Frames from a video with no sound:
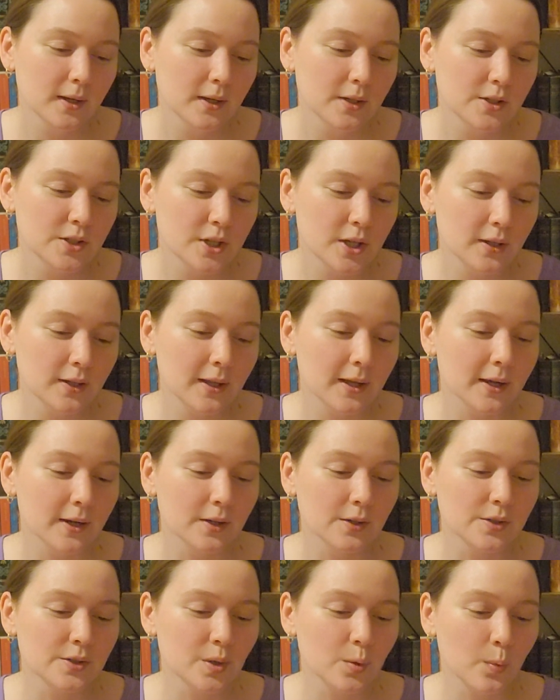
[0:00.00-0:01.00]
chill
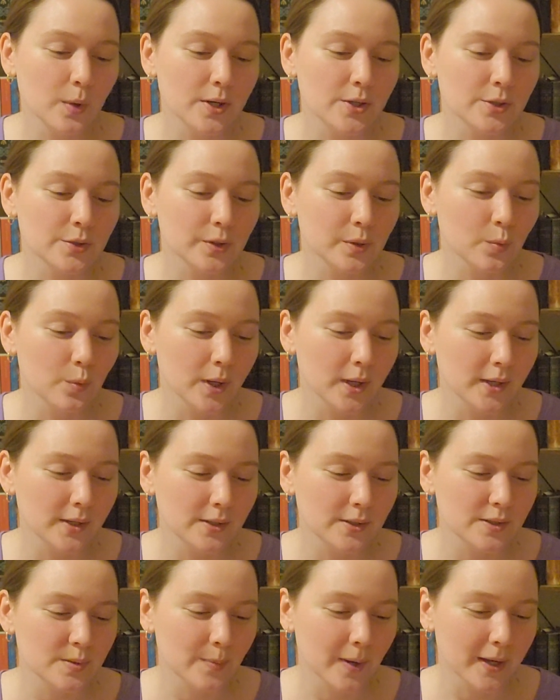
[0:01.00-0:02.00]
airs and wintry
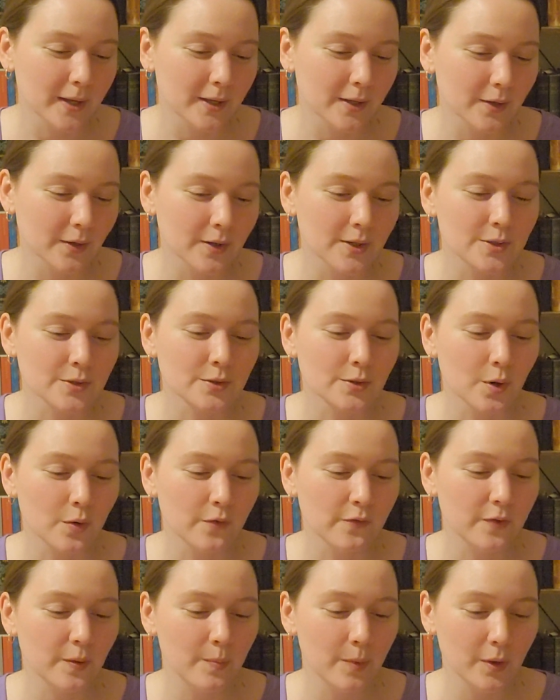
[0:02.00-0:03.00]
winds, my ear has grown
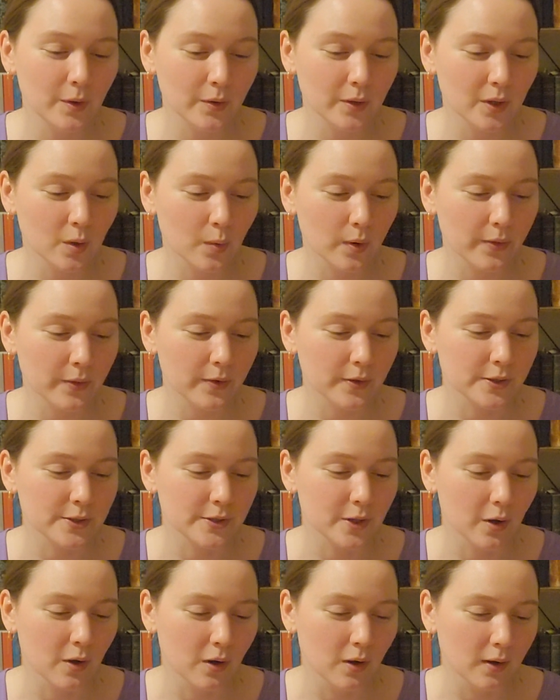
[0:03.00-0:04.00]
familiar with your
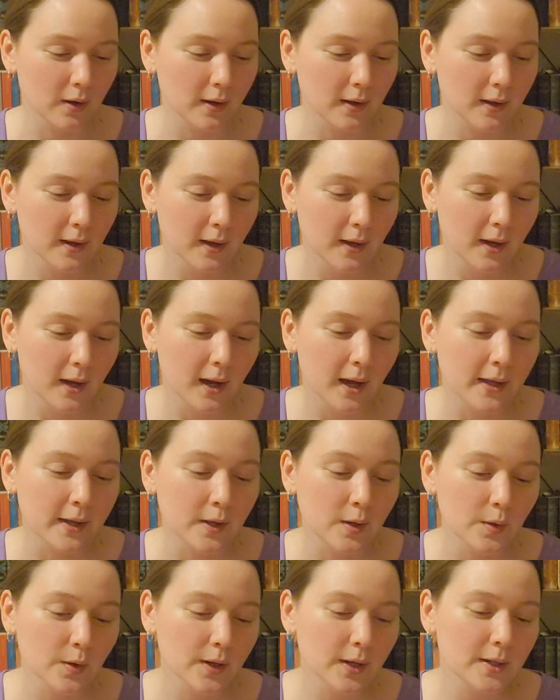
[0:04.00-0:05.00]
song. I
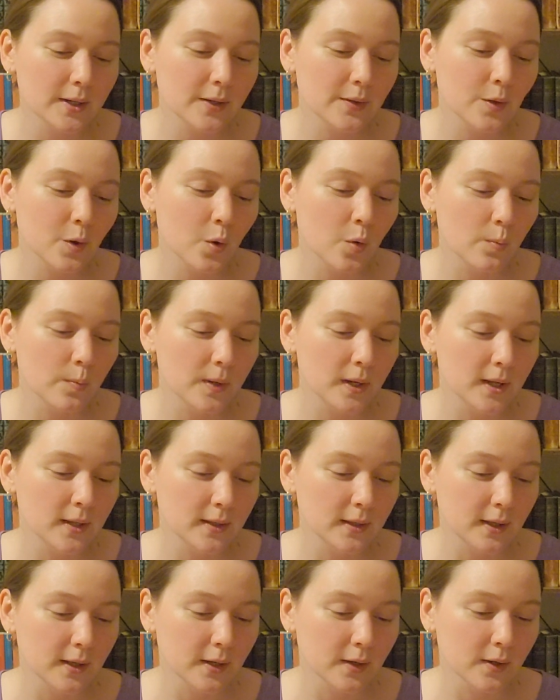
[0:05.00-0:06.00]
hear it in the opening
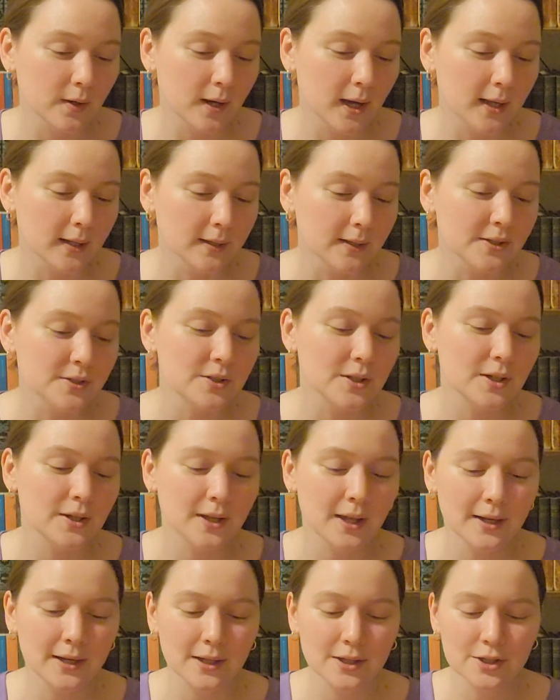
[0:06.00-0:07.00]
year, I listen
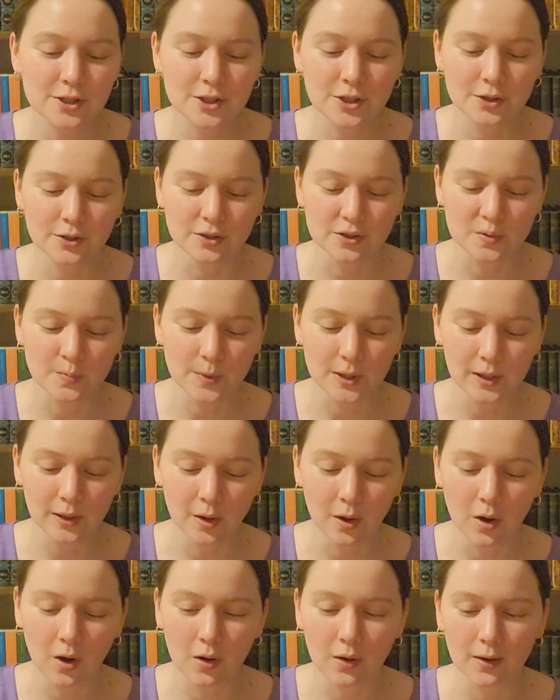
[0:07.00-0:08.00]
and it cheers me
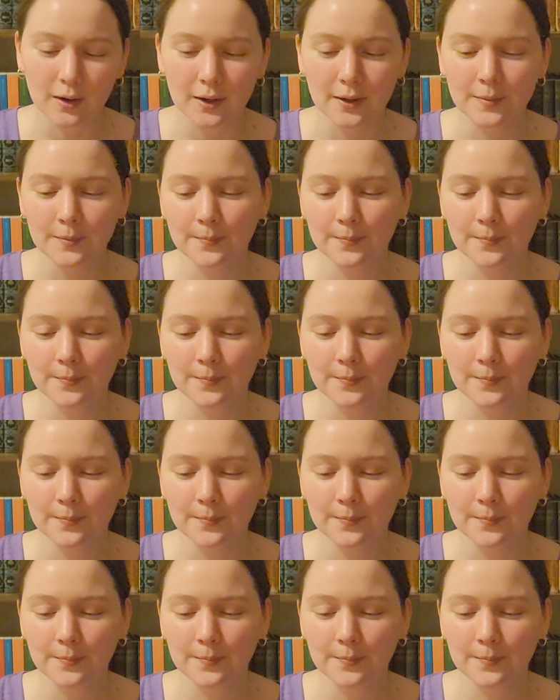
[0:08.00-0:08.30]
long.